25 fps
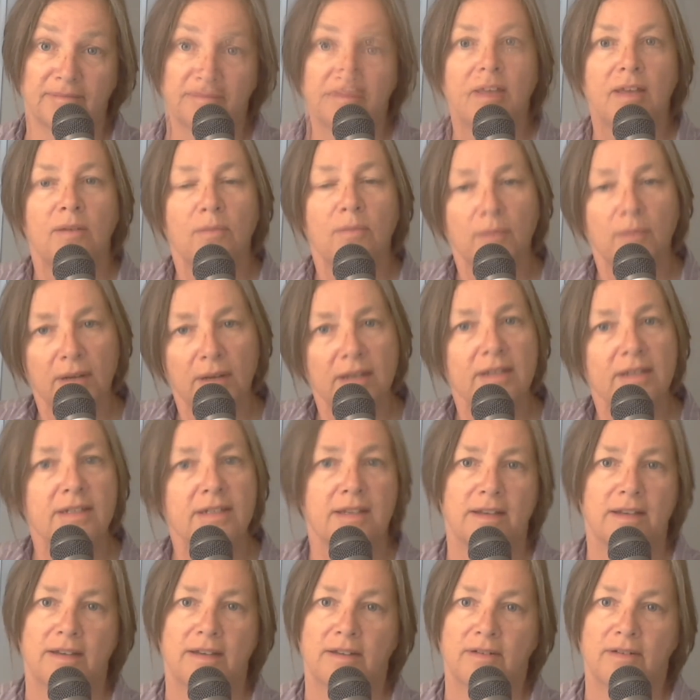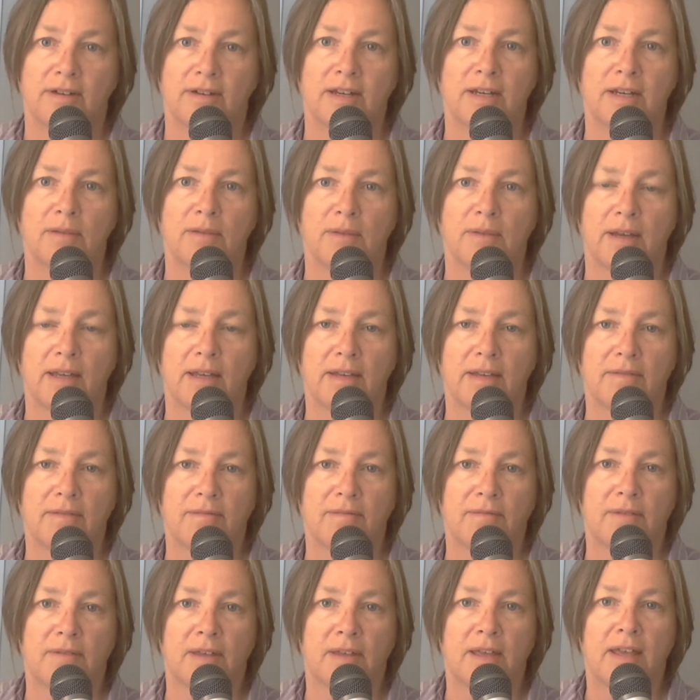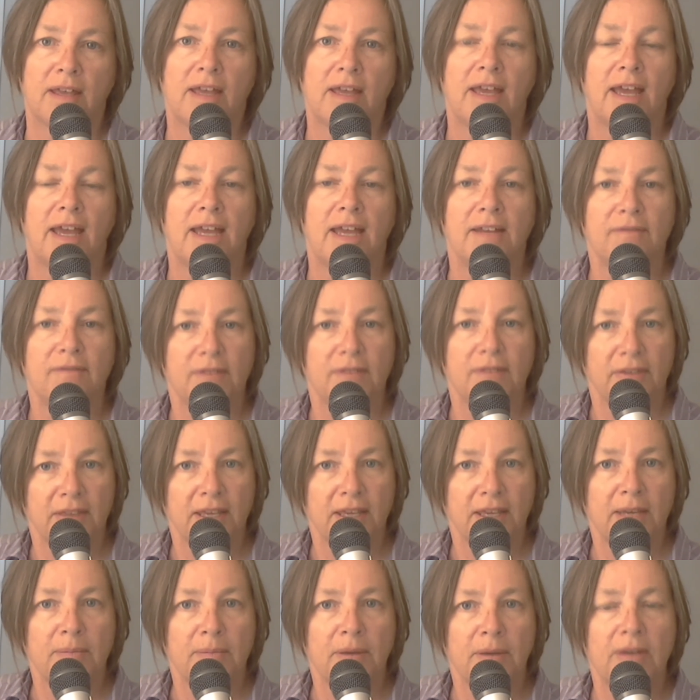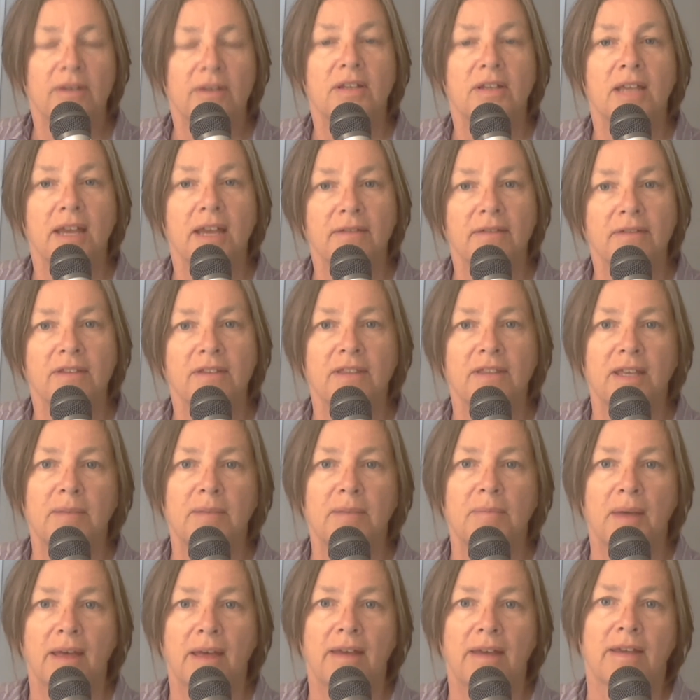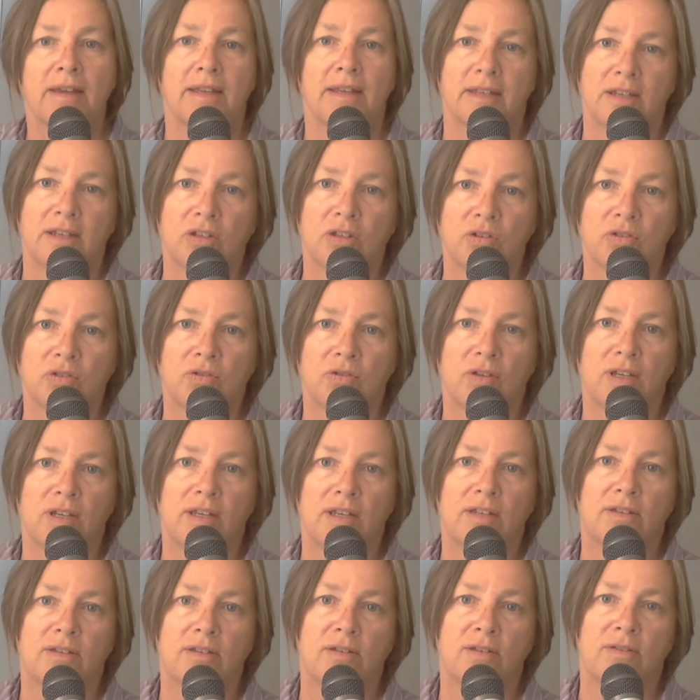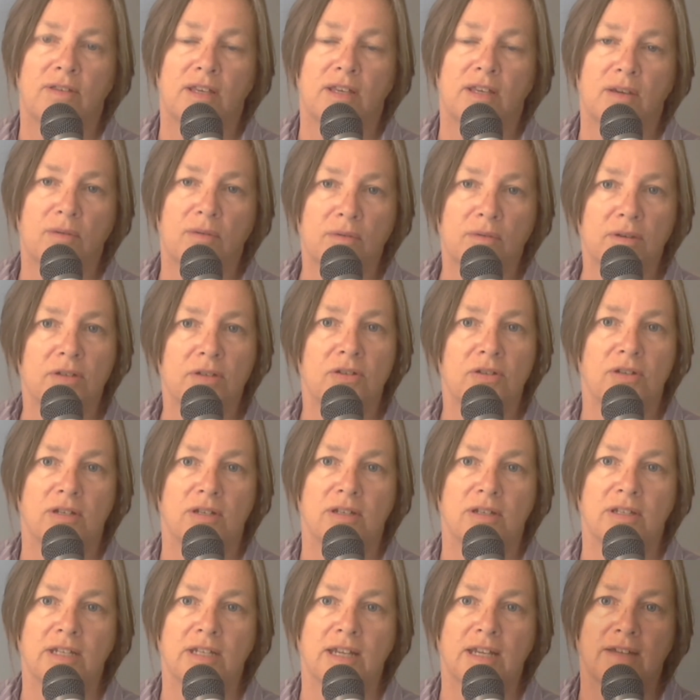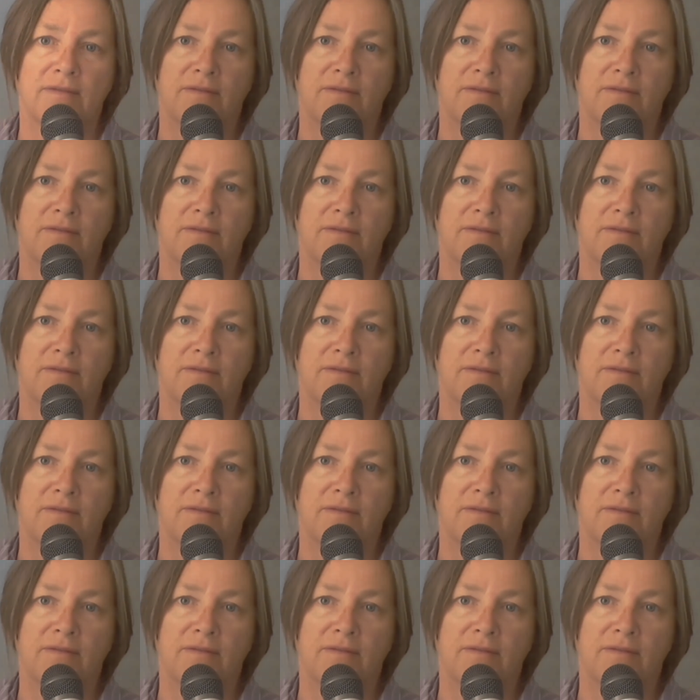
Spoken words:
What is a hunter anyway? And if you think about it, you have to think back in history to the origins of the